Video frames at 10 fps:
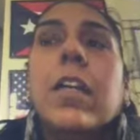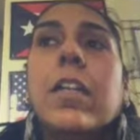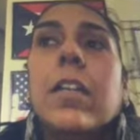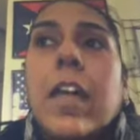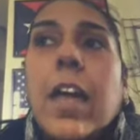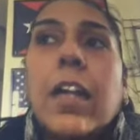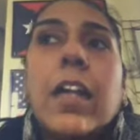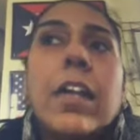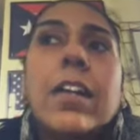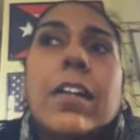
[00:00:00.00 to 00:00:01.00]
in the
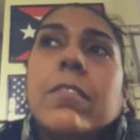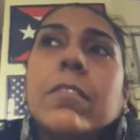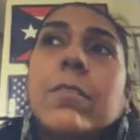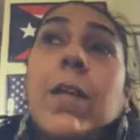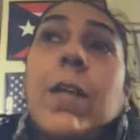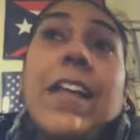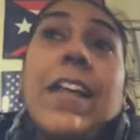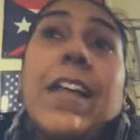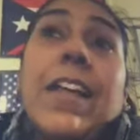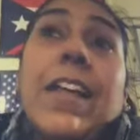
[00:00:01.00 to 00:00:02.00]
island, and
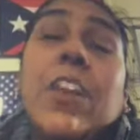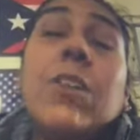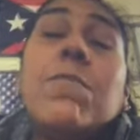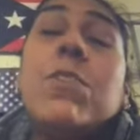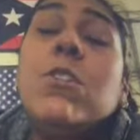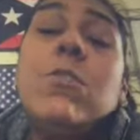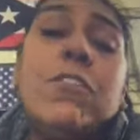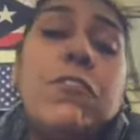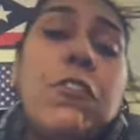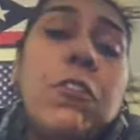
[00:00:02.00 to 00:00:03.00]
still they are
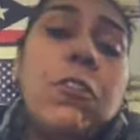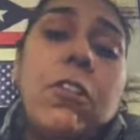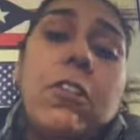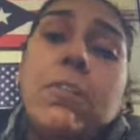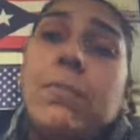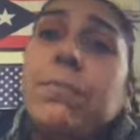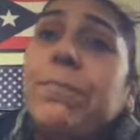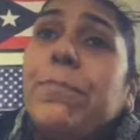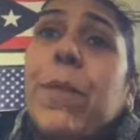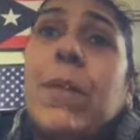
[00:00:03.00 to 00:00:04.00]
beautiful,
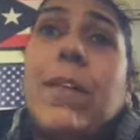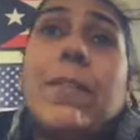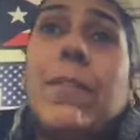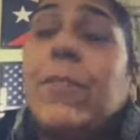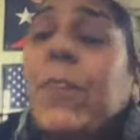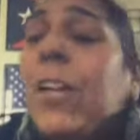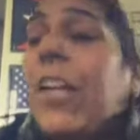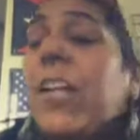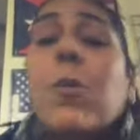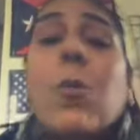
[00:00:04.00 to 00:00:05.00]

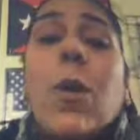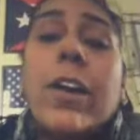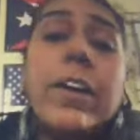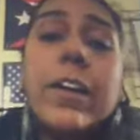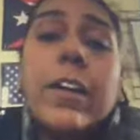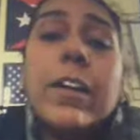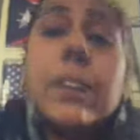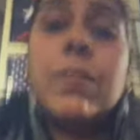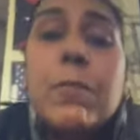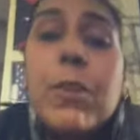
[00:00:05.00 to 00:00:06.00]
clear
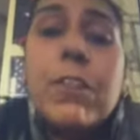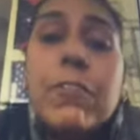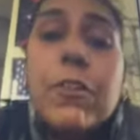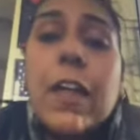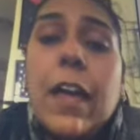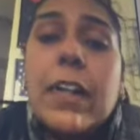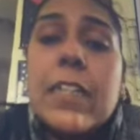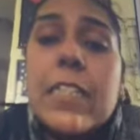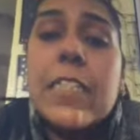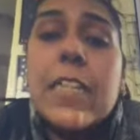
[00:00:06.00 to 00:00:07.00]
water, beautiful
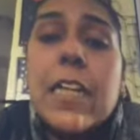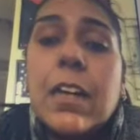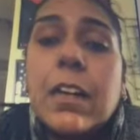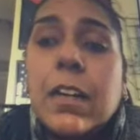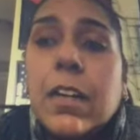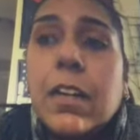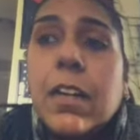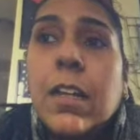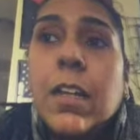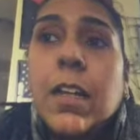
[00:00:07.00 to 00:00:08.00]
islands.
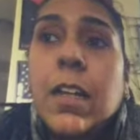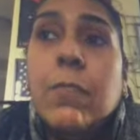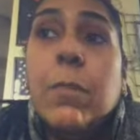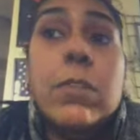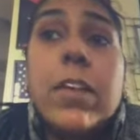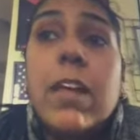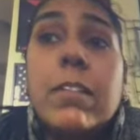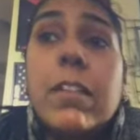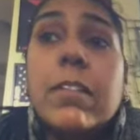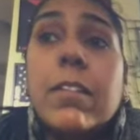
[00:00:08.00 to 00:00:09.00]
But yeah,